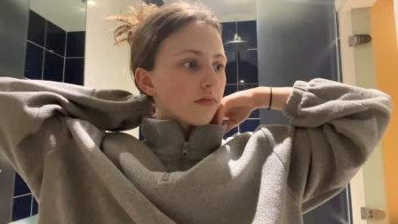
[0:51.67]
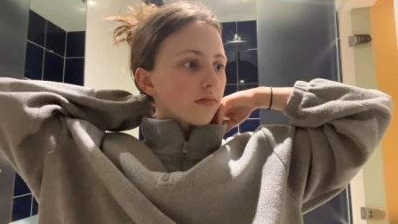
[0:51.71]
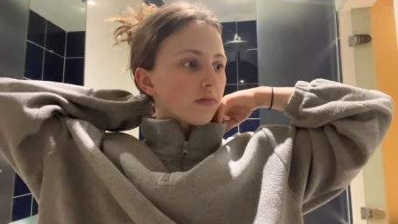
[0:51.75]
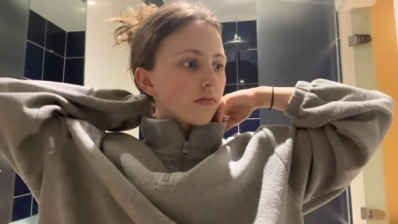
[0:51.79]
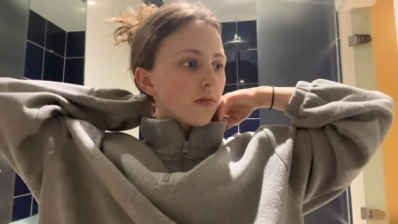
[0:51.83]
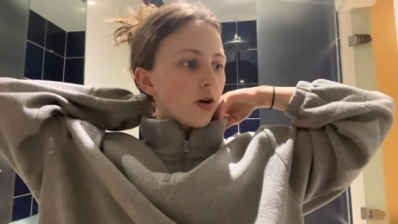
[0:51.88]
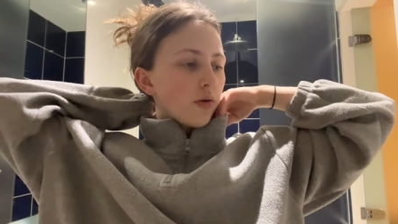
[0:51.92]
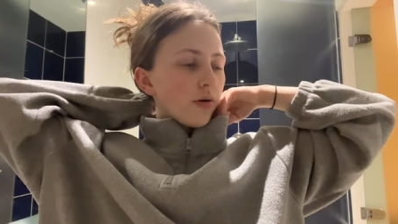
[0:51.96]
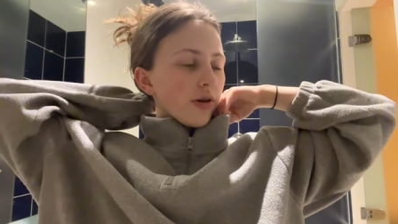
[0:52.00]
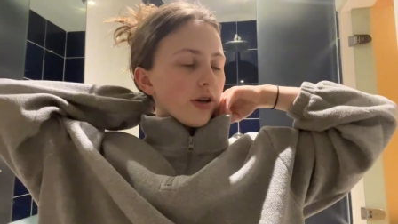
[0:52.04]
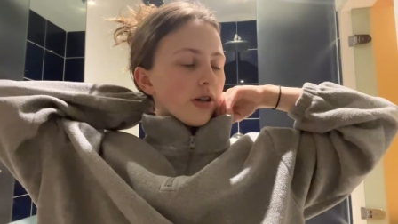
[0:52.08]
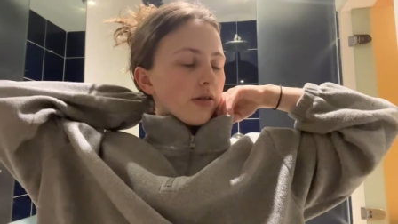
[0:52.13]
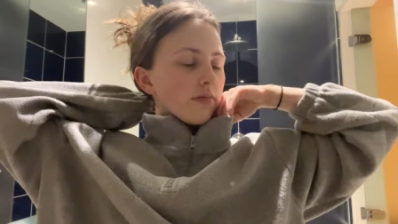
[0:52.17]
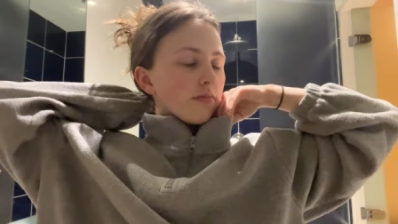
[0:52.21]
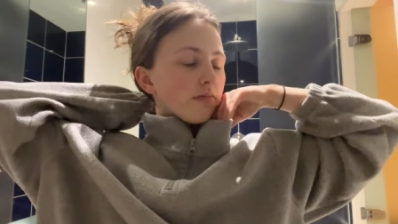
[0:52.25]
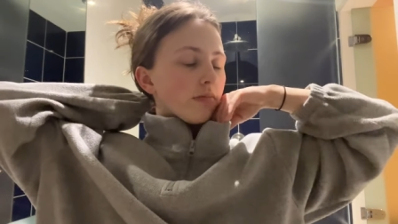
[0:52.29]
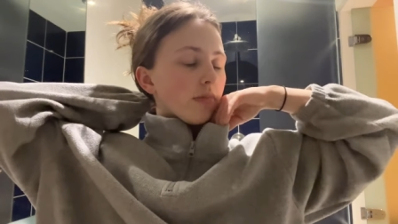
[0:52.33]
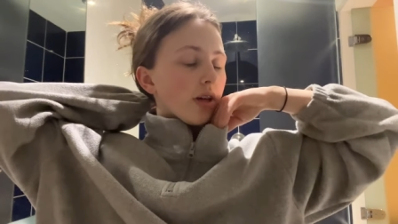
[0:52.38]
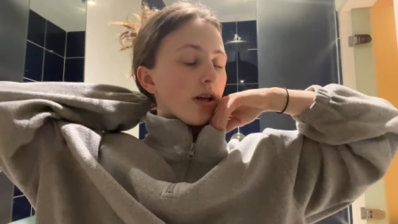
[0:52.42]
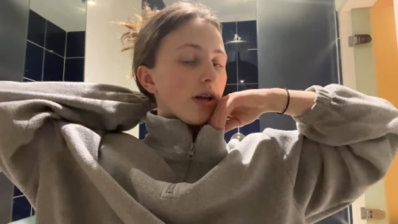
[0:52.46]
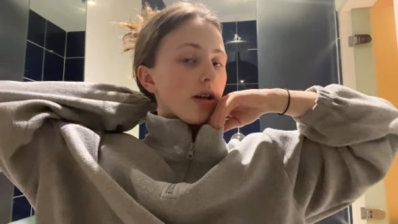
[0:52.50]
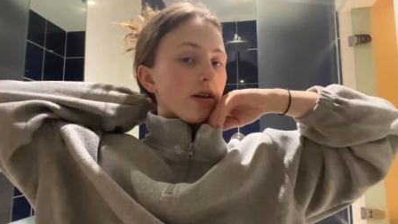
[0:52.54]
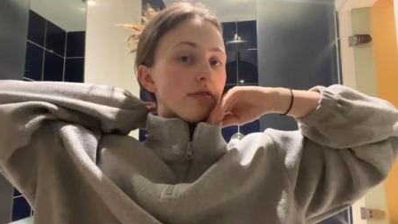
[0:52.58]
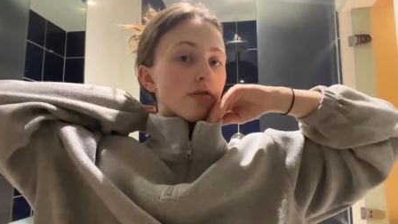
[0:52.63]
Oh yeah,
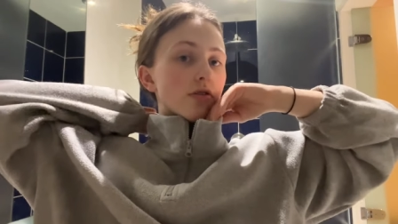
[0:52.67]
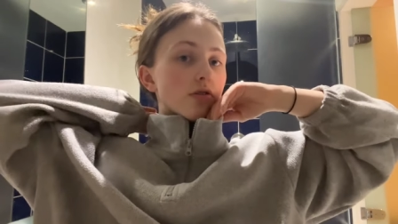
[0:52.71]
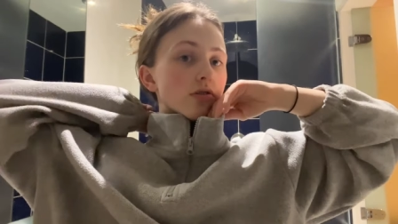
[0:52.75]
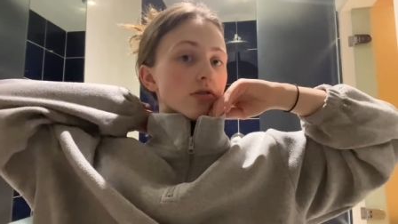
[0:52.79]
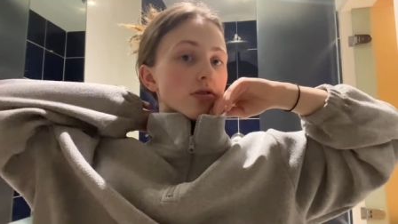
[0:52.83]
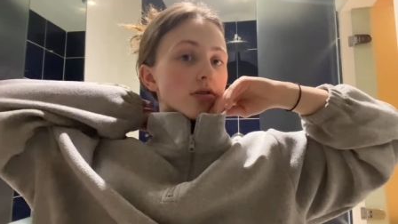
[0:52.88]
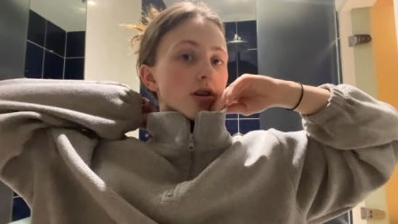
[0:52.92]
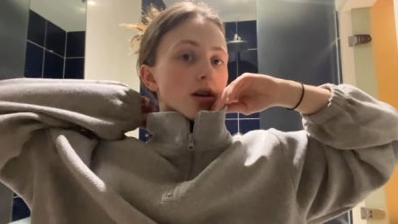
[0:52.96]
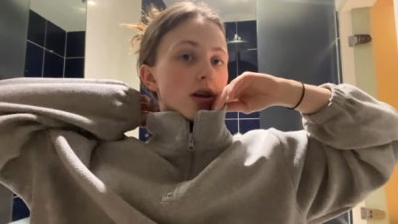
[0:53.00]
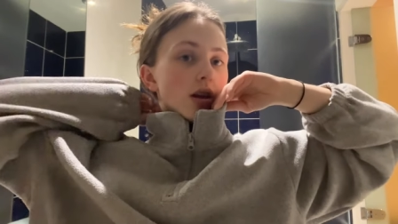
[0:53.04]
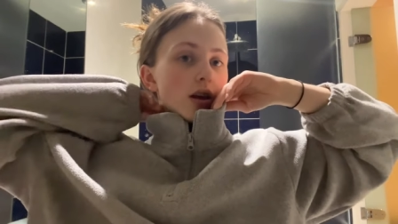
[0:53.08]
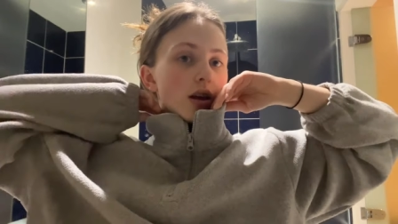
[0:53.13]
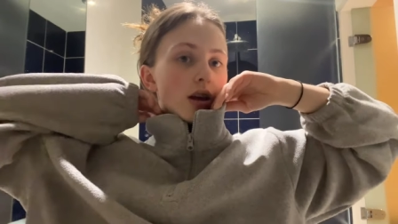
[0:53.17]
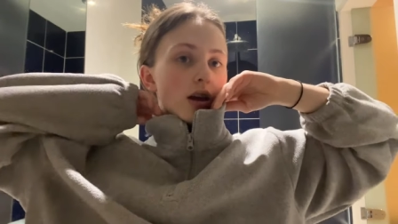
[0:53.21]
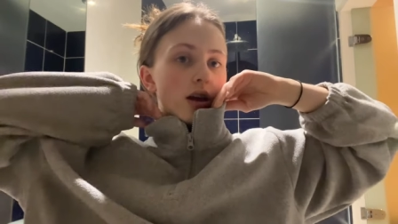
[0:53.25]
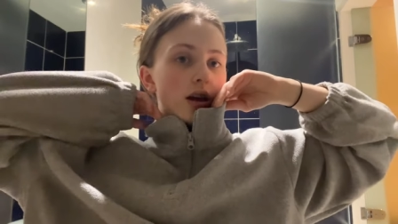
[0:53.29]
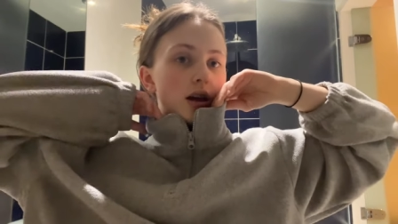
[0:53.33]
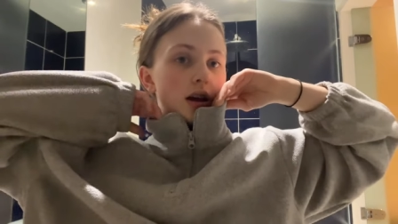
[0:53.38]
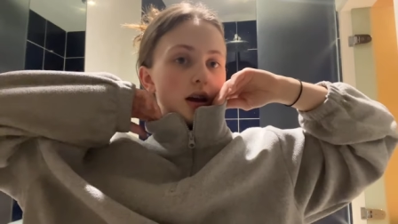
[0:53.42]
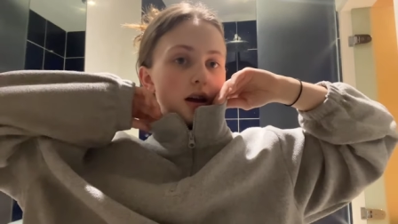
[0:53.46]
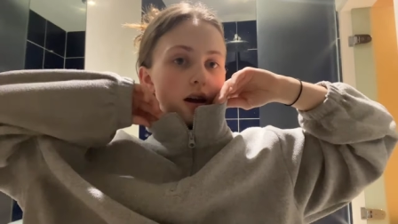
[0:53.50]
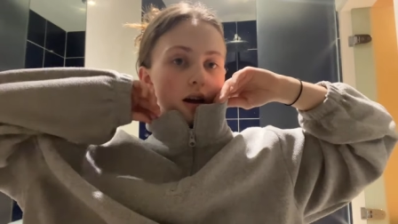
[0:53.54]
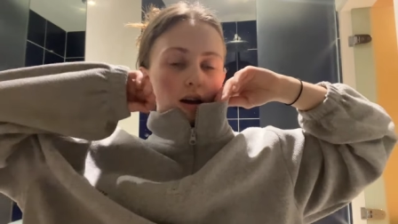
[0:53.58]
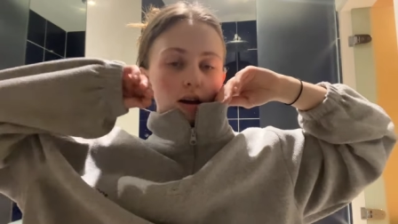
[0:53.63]
A-levels.
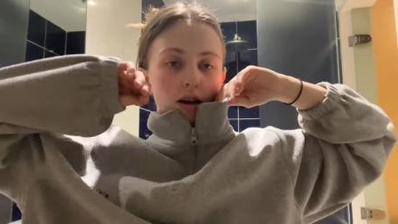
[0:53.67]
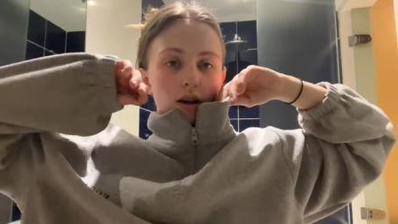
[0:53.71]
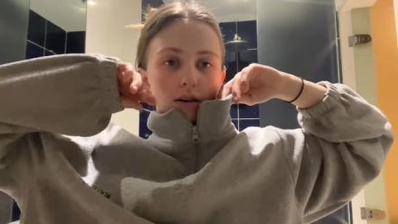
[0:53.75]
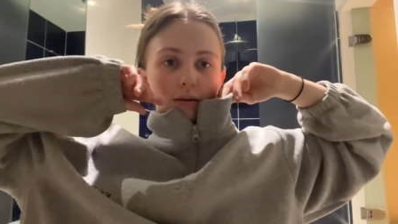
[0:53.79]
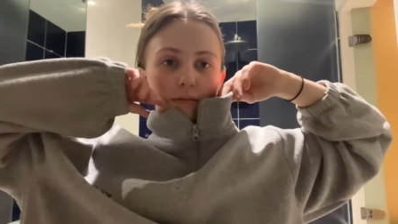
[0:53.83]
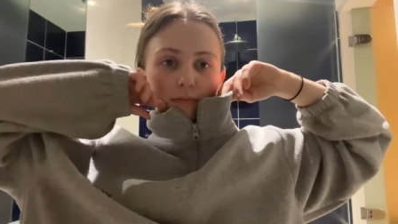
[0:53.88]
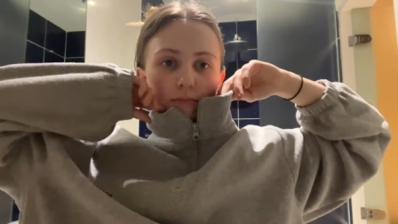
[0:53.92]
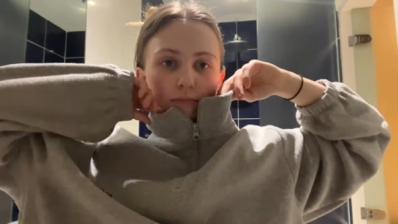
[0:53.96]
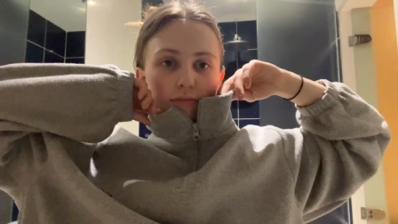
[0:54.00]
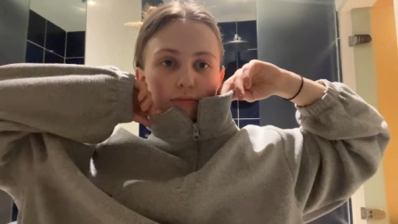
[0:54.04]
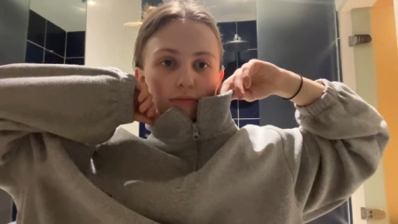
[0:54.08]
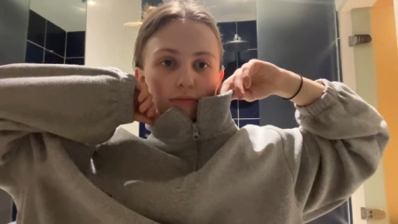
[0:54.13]
Um,